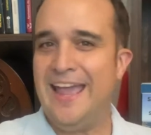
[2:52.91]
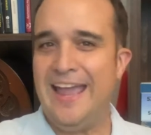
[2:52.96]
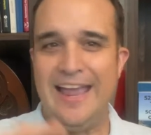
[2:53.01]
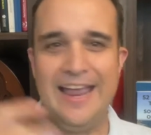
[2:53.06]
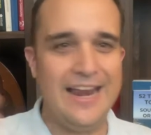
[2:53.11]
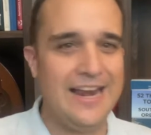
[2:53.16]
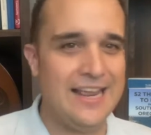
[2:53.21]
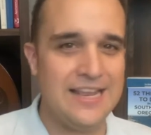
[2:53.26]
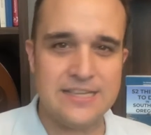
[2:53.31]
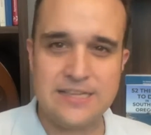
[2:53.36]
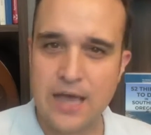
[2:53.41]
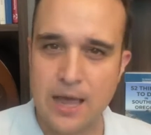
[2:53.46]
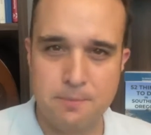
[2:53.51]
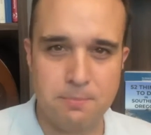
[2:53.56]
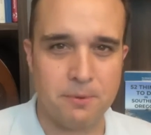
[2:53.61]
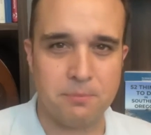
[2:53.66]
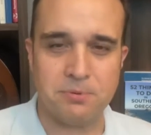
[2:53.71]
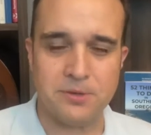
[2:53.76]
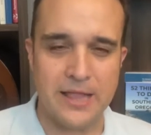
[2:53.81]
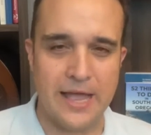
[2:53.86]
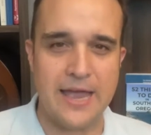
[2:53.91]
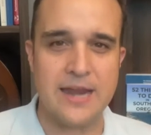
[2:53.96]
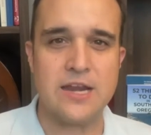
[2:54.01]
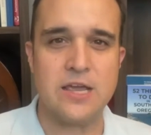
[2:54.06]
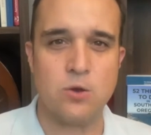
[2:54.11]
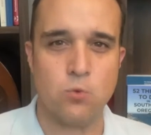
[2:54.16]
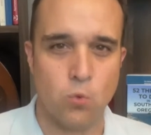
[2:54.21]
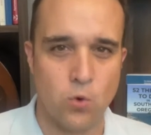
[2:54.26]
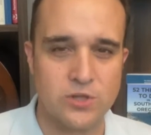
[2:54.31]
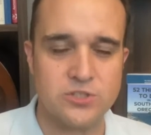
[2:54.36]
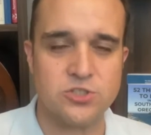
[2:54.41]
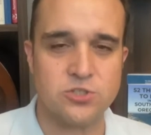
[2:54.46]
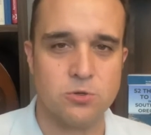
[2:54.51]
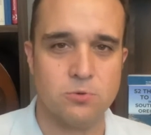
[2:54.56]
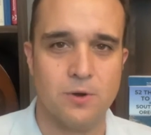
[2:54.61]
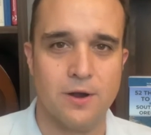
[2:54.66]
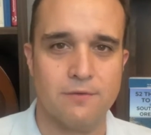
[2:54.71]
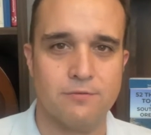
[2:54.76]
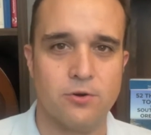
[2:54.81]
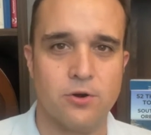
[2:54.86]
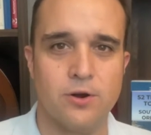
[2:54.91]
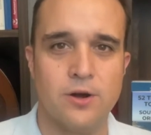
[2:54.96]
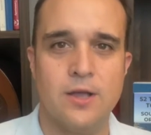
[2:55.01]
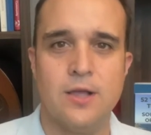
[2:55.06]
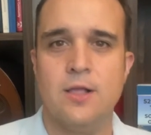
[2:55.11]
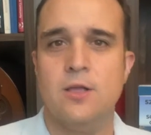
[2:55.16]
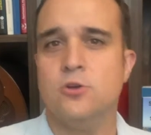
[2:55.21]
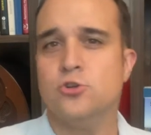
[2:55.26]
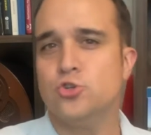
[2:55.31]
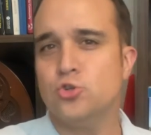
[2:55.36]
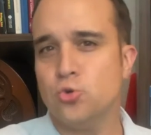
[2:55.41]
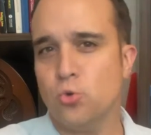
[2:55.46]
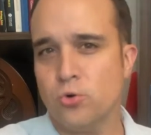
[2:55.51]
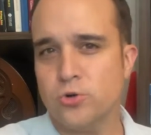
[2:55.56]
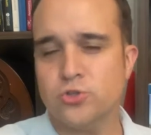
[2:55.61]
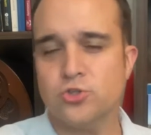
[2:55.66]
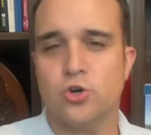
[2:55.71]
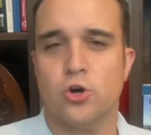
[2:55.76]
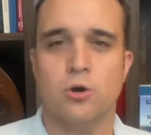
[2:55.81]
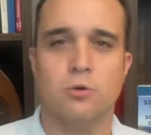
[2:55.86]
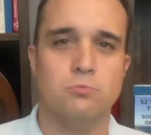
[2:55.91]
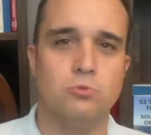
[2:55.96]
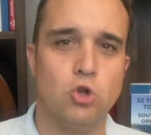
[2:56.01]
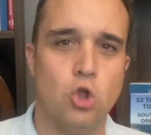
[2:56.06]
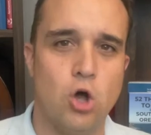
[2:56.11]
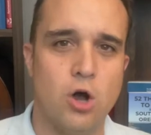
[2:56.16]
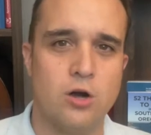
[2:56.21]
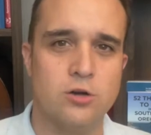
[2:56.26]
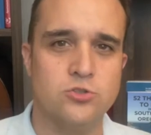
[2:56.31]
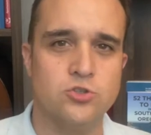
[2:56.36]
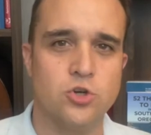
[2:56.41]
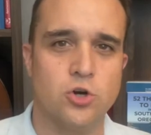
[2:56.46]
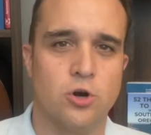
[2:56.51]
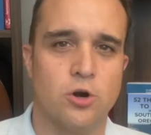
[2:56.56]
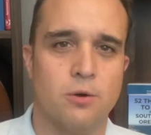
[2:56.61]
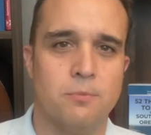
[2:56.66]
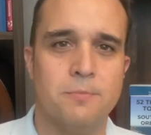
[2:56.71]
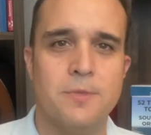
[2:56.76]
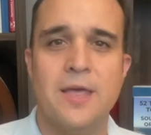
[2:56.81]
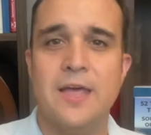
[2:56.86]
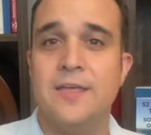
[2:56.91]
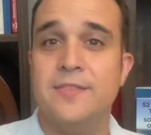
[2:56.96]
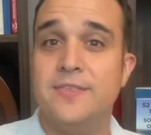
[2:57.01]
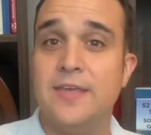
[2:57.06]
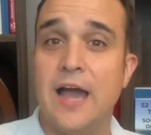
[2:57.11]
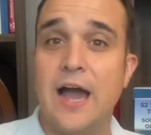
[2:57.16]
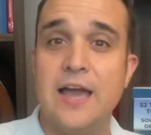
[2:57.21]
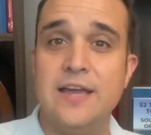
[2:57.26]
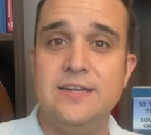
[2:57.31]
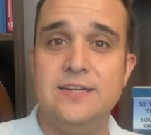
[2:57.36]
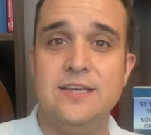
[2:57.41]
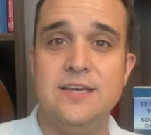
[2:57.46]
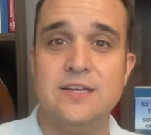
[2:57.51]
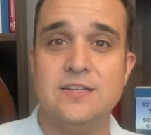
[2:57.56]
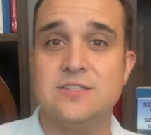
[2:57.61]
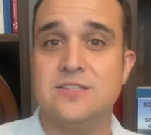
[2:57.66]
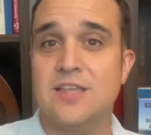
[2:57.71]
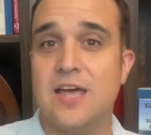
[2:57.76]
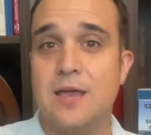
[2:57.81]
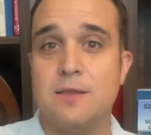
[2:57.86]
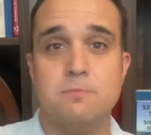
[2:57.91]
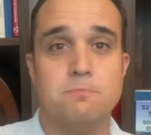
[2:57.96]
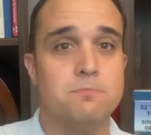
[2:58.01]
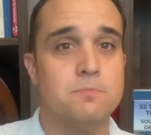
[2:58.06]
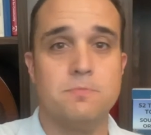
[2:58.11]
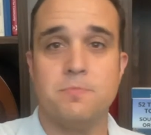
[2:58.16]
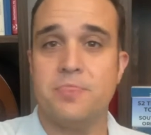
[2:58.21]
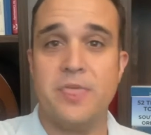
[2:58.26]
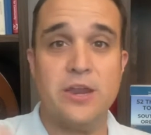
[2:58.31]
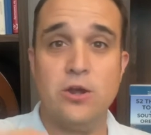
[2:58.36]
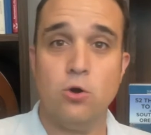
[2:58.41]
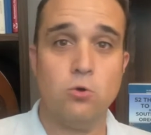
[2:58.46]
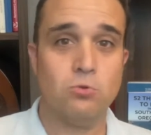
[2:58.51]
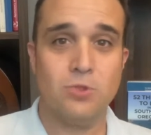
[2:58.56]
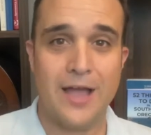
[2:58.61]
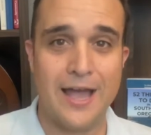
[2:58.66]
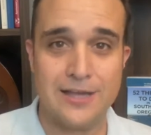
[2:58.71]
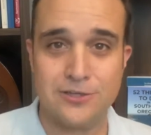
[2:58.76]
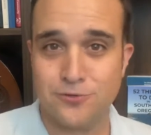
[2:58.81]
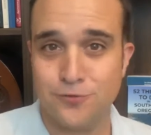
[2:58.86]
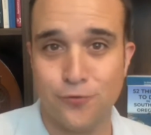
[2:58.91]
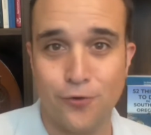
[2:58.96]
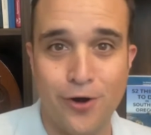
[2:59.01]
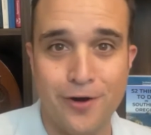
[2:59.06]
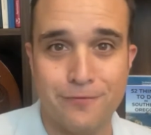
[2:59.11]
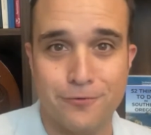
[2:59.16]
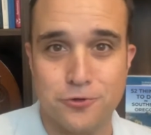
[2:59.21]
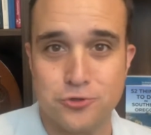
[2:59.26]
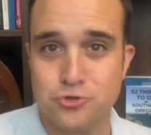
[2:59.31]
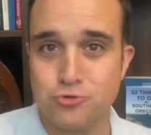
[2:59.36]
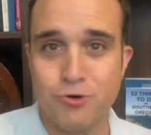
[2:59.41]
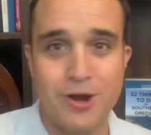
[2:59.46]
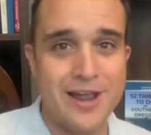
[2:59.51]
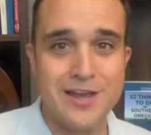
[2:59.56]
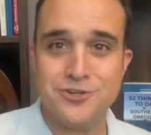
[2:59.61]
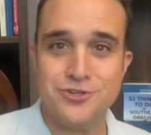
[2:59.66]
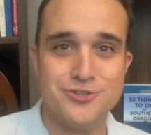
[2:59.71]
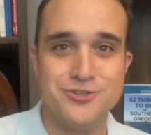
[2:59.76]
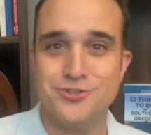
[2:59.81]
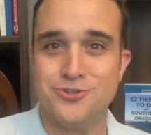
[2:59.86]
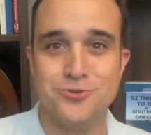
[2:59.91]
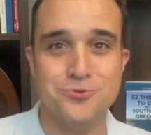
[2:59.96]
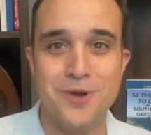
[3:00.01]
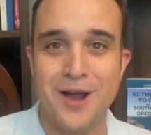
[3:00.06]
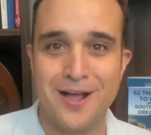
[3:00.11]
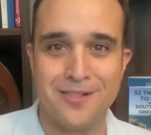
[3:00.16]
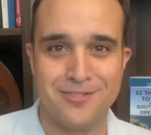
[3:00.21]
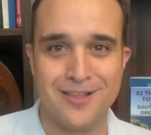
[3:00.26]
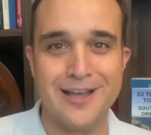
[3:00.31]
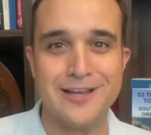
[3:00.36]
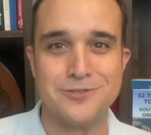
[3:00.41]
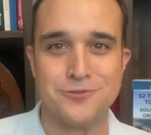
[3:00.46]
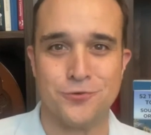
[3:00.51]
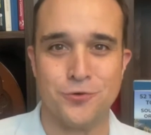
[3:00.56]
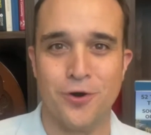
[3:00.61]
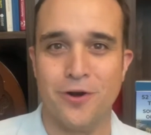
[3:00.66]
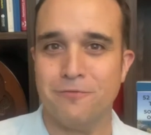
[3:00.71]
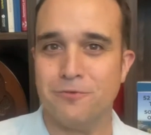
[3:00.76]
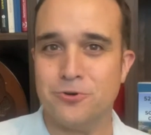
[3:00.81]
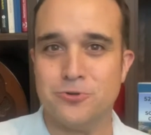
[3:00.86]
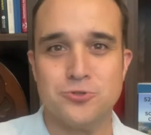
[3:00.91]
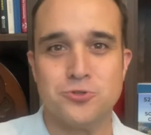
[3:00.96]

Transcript: Any type of planning whatsoever. Short term, long term, the idea is that they don't last forever. Strategies do not last forever.